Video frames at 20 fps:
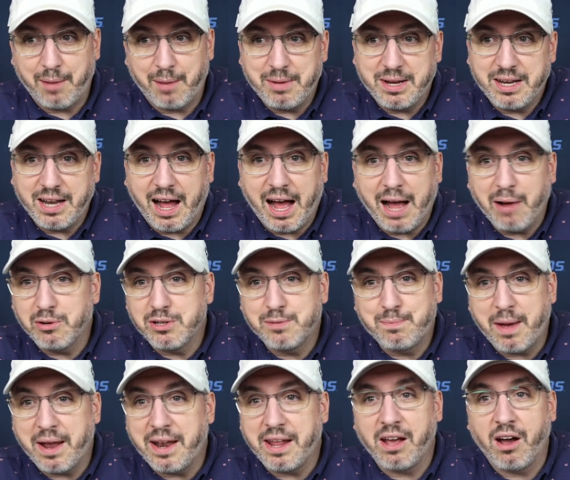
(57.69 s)
I mean, I was
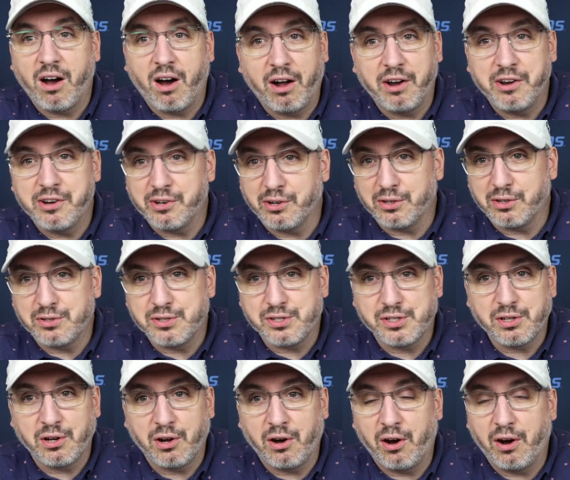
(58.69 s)
betting
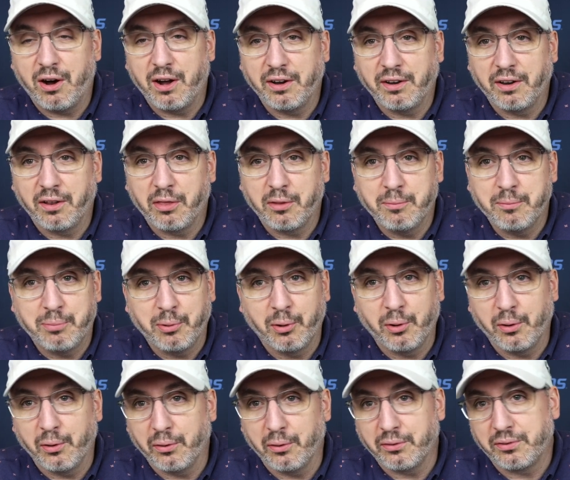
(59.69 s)
unders on the
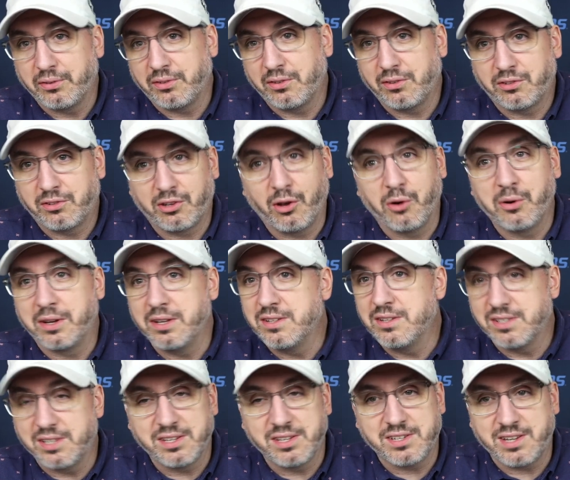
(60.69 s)
Bulls so
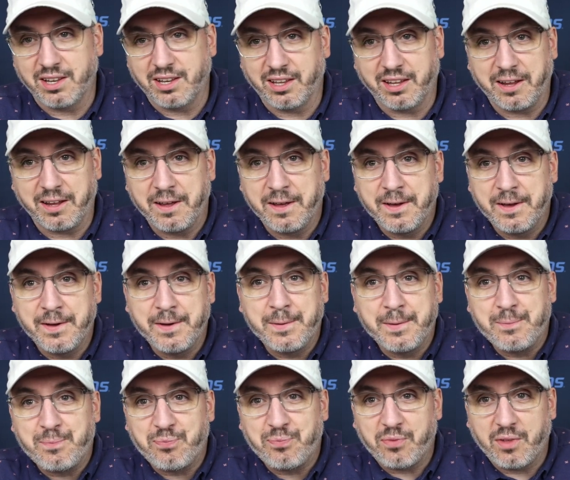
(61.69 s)
consistently.
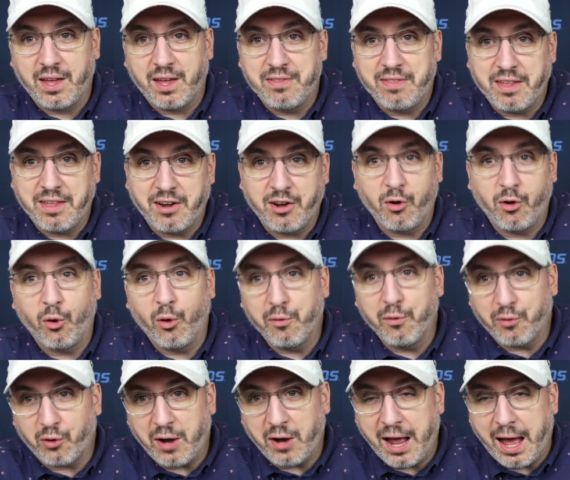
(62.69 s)
And then an
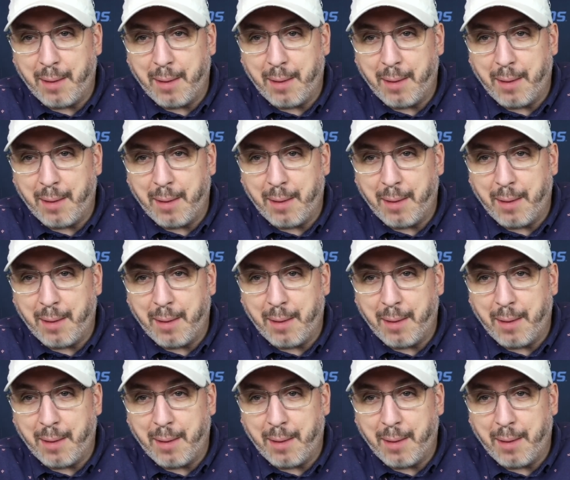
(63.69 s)
over